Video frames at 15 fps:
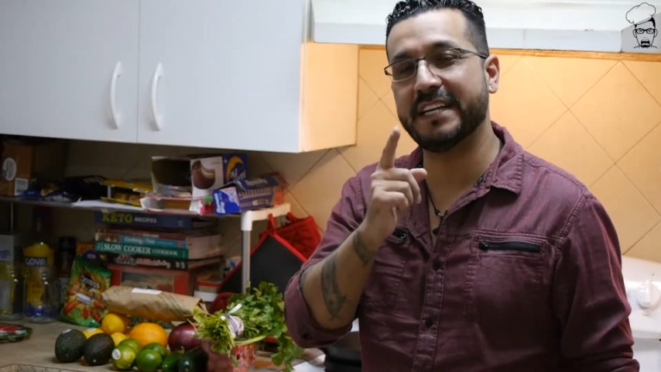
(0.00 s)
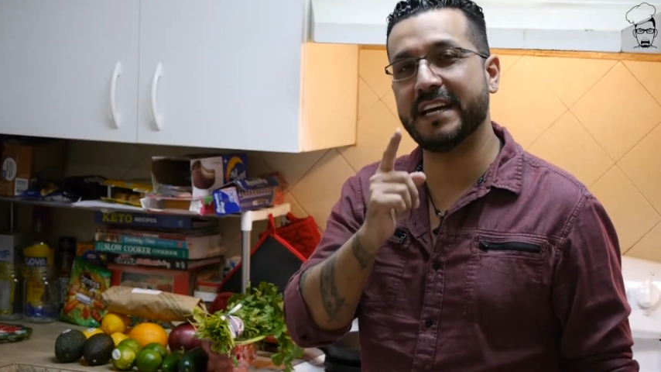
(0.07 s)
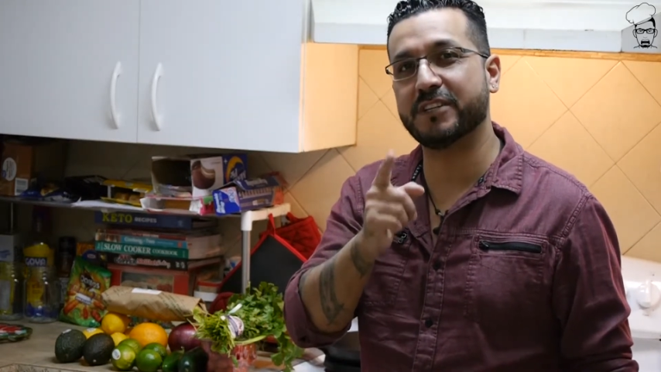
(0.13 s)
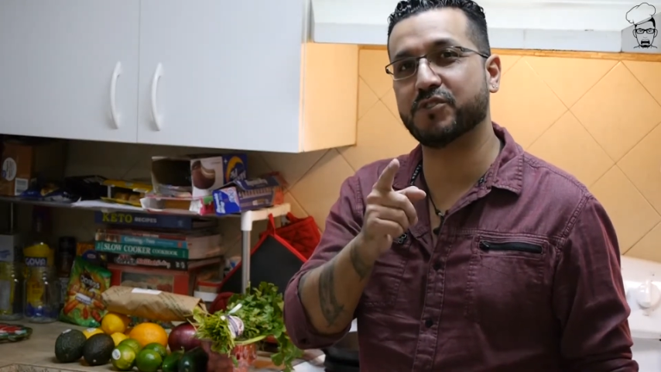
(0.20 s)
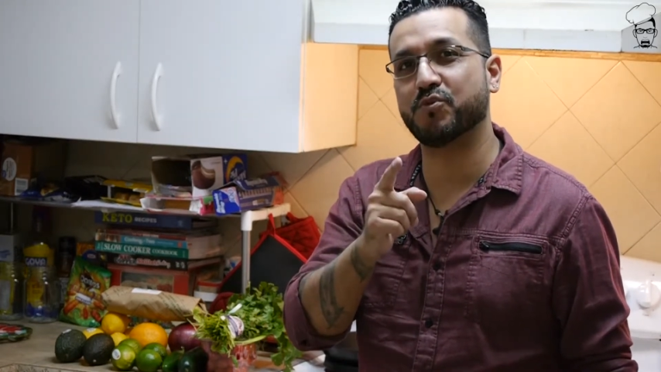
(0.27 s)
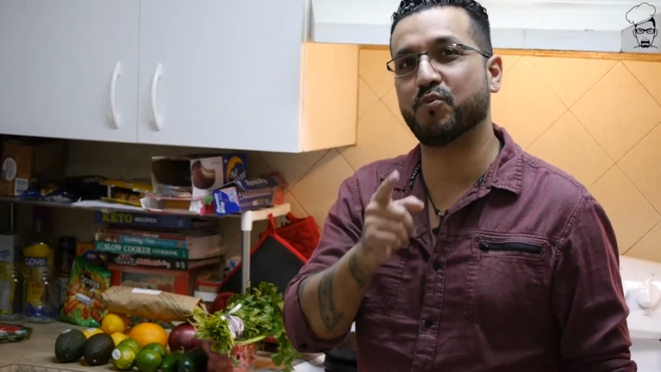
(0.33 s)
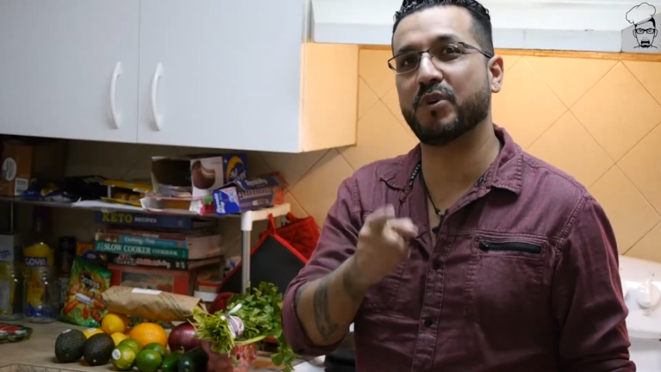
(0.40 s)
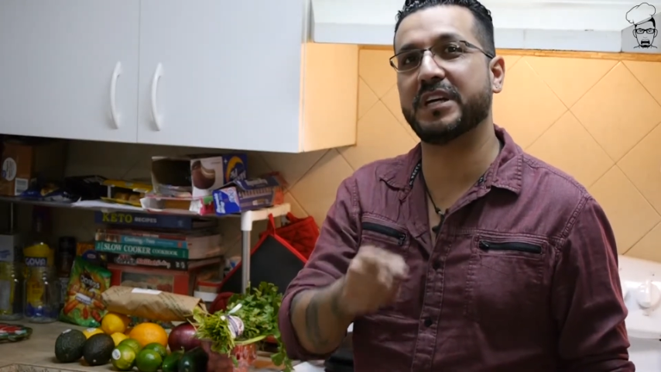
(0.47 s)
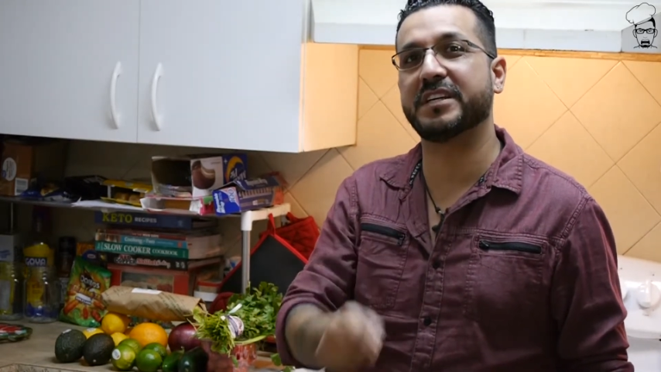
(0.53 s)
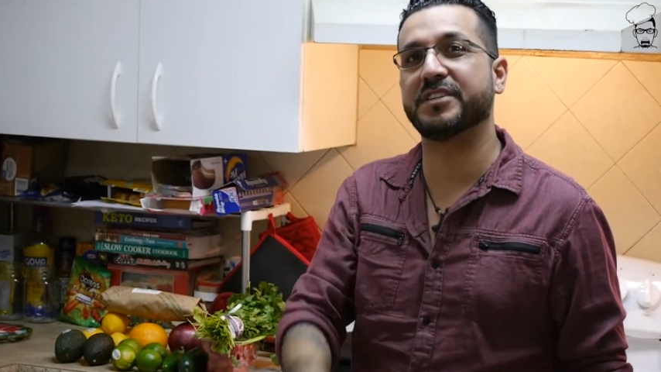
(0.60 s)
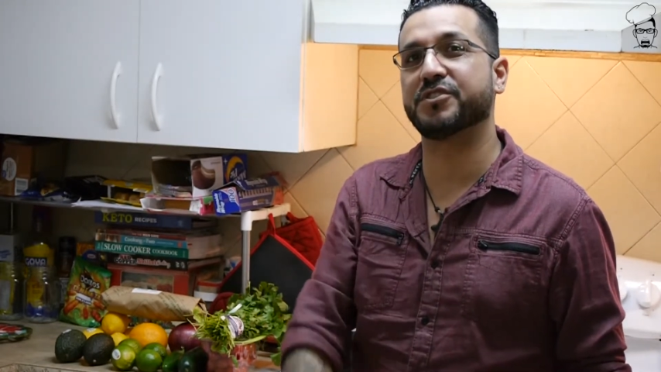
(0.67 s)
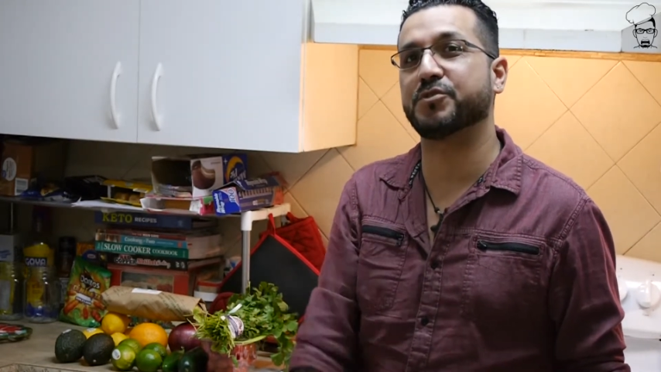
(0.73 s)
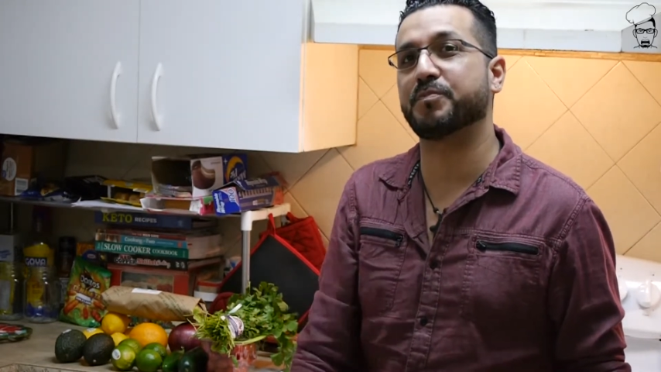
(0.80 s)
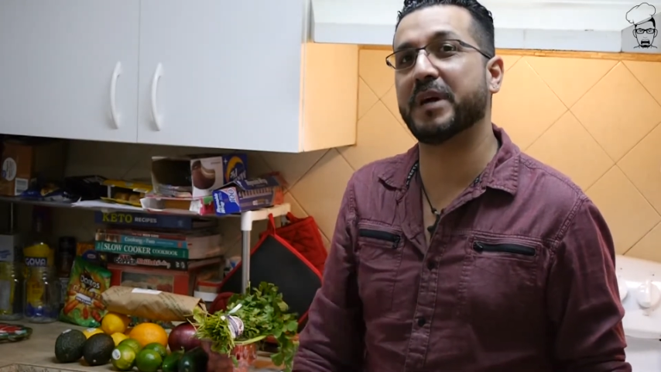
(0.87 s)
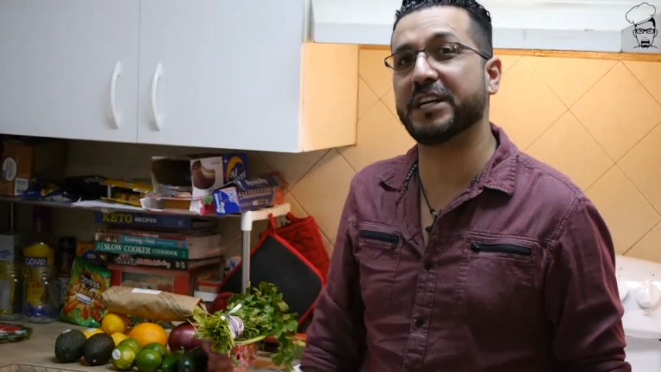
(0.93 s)
next week
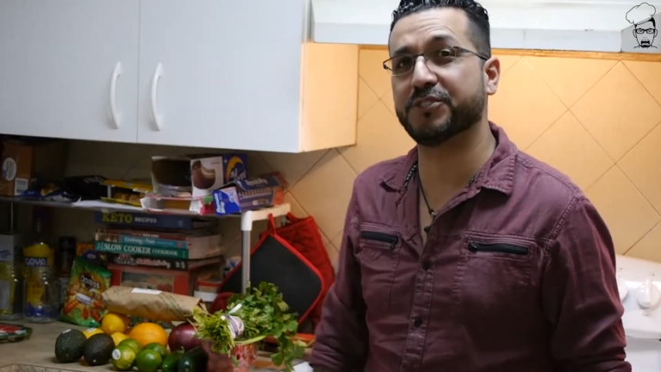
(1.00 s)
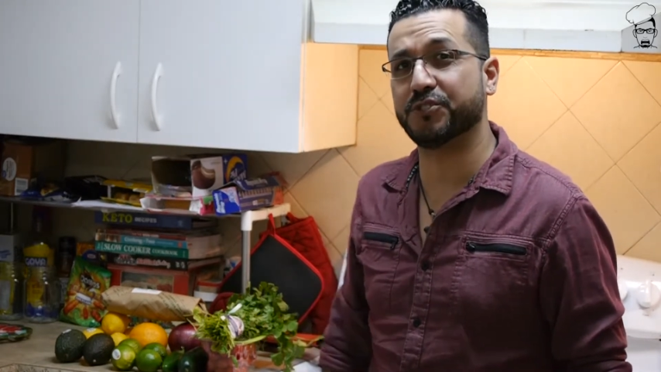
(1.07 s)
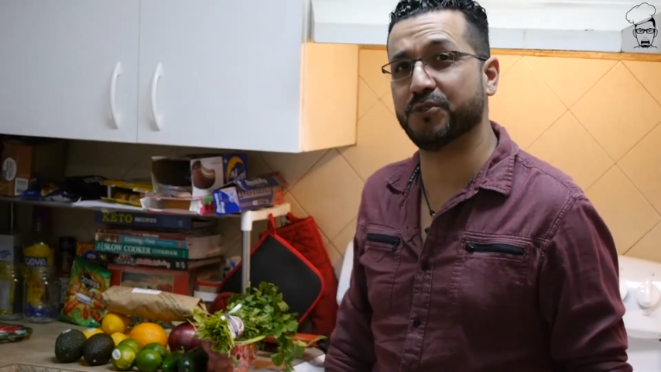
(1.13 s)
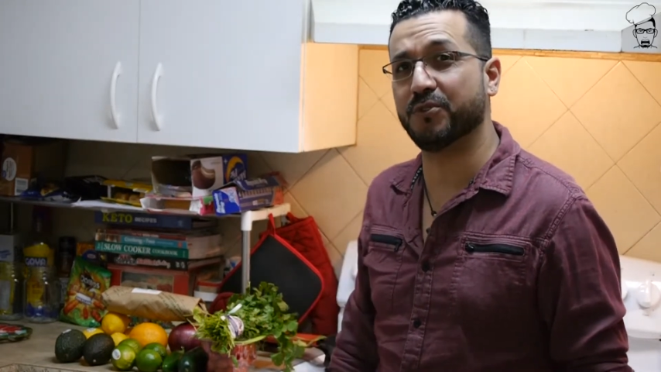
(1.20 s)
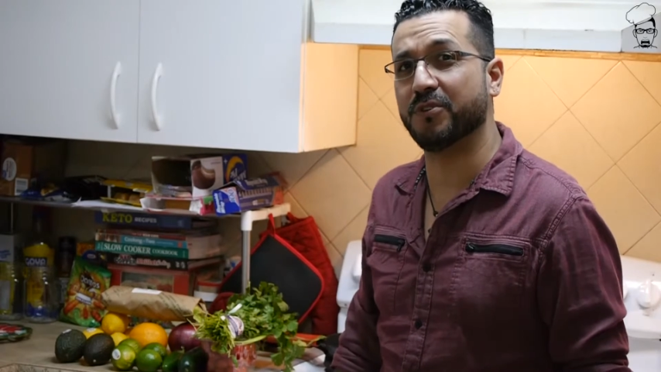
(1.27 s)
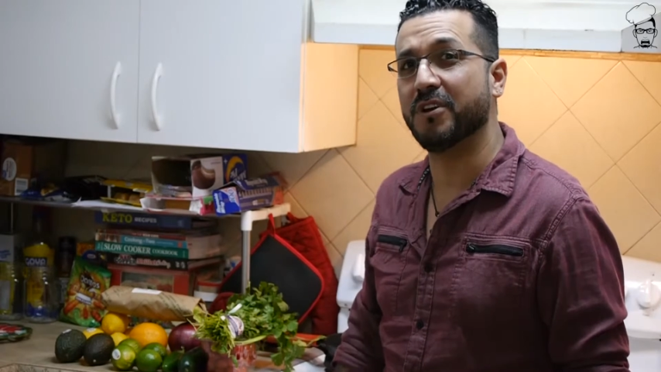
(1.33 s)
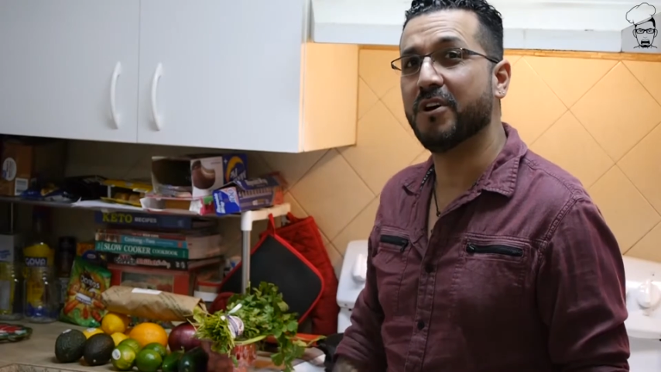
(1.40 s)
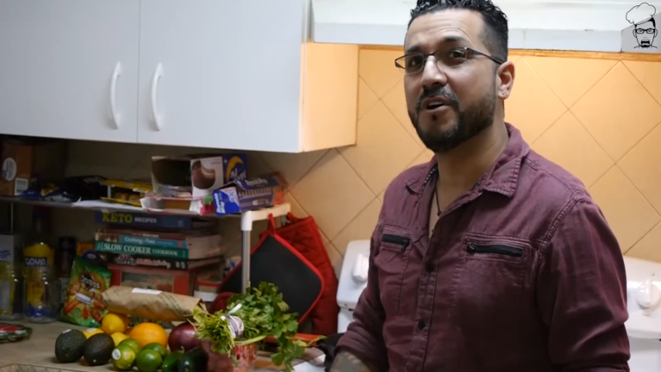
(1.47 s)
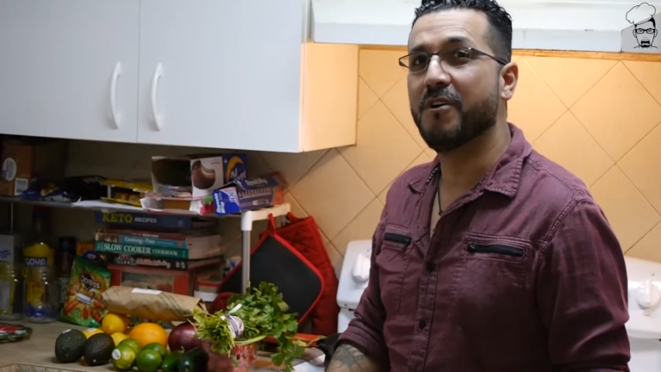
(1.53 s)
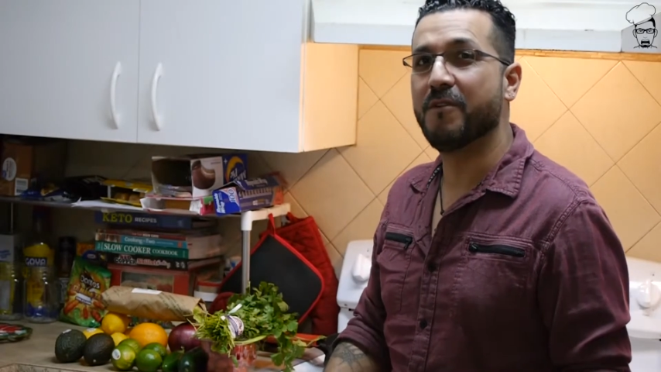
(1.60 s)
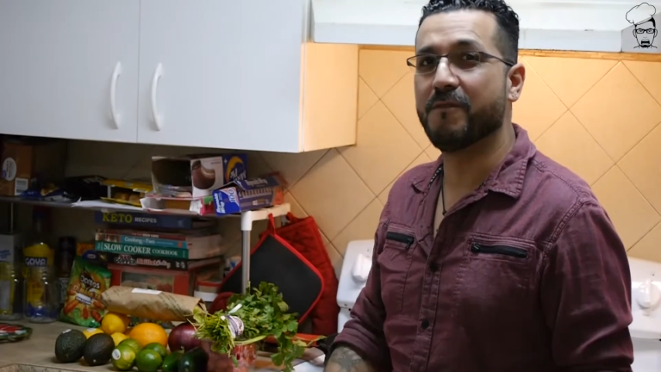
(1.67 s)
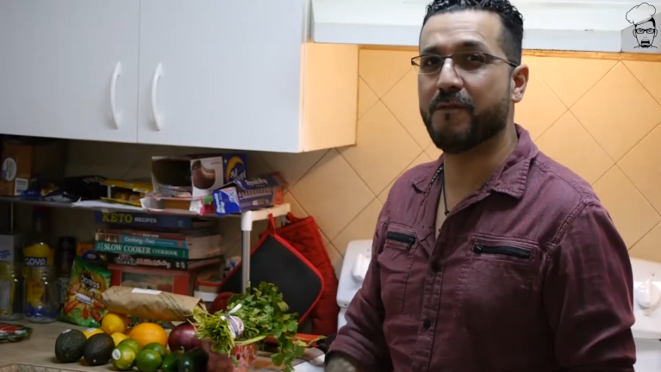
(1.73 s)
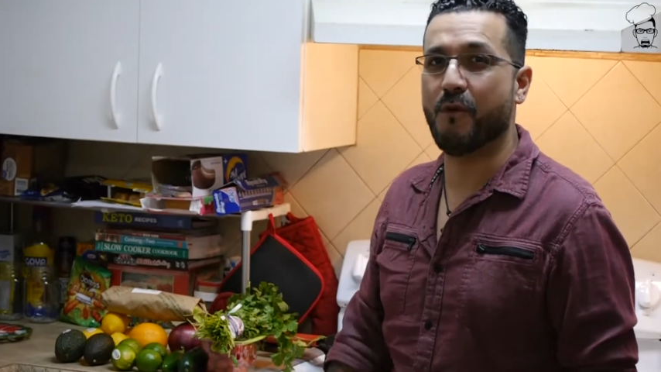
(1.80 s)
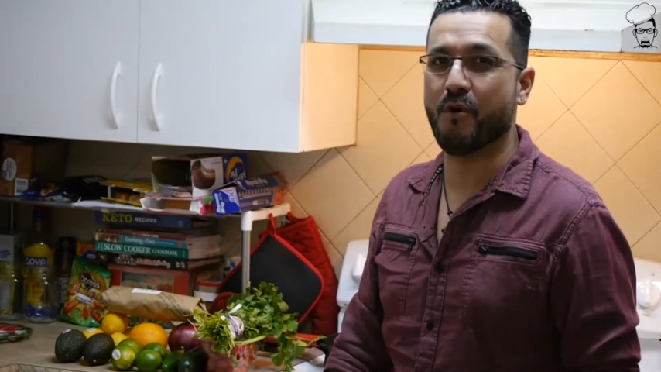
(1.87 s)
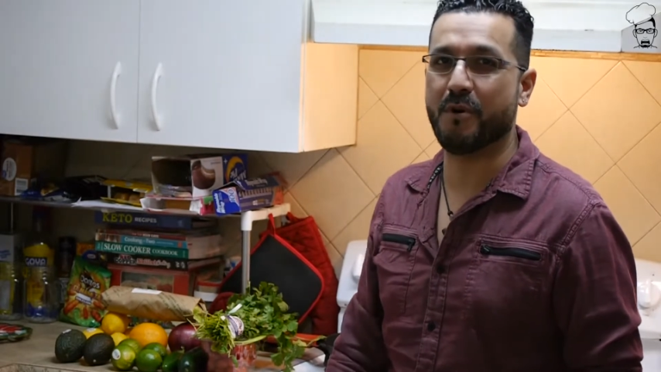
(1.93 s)
is special
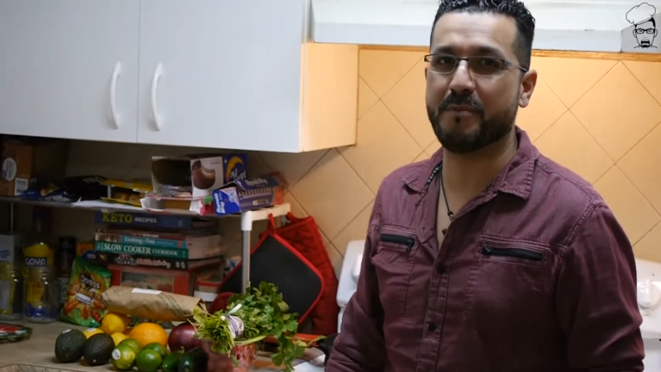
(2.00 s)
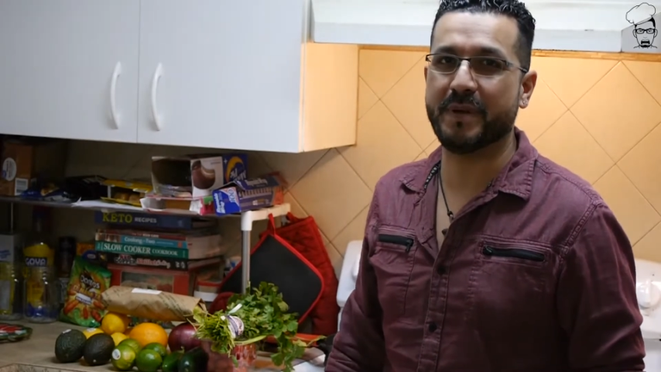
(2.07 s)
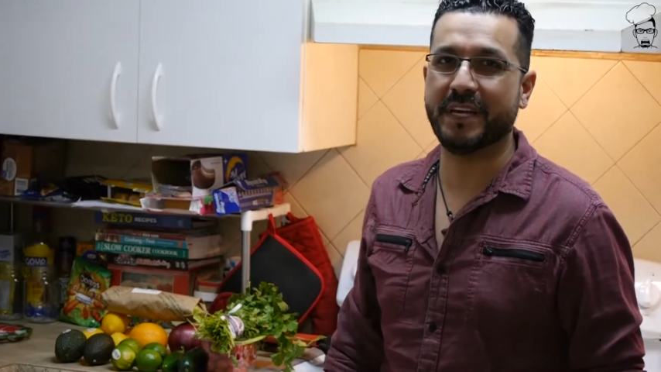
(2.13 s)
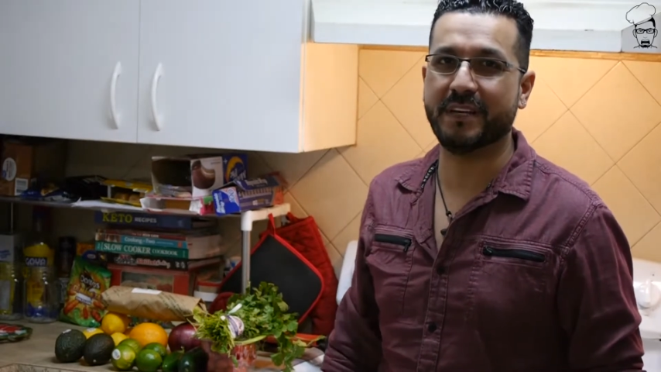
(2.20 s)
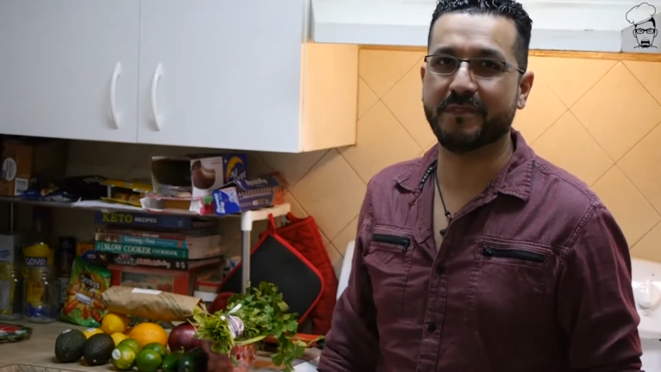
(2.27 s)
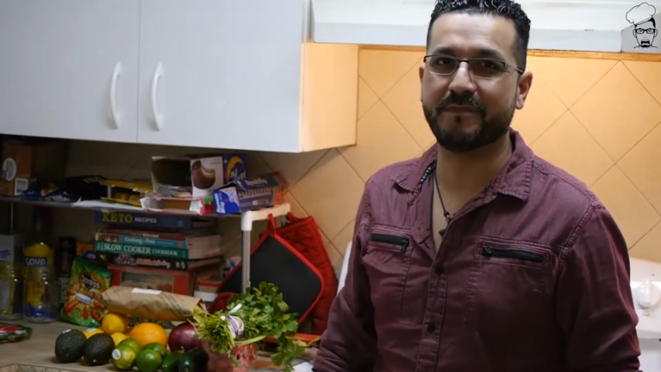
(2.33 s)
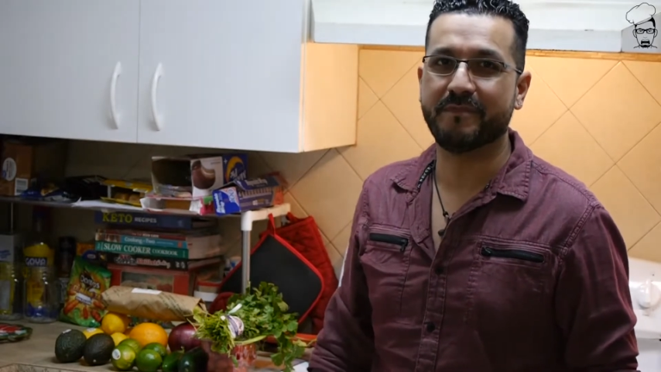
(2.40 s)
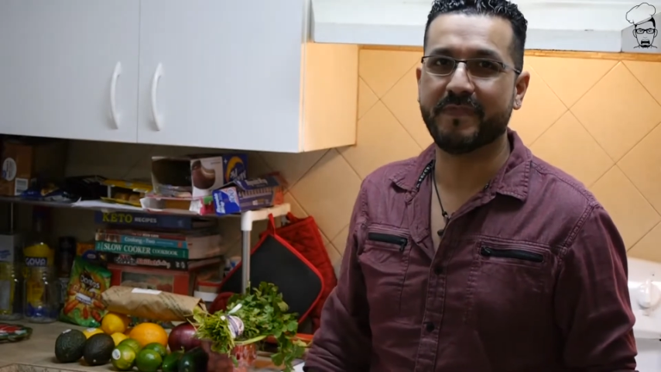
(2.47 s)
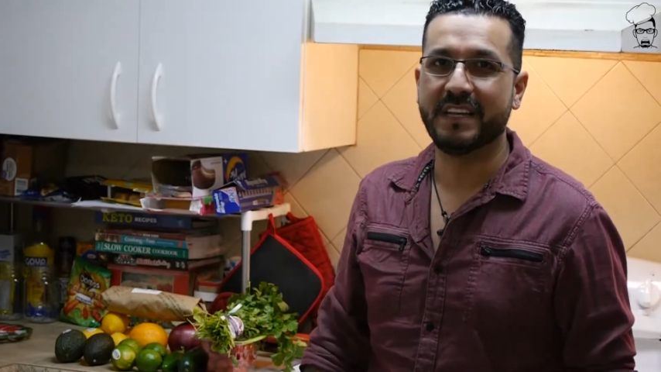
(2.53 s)
for me.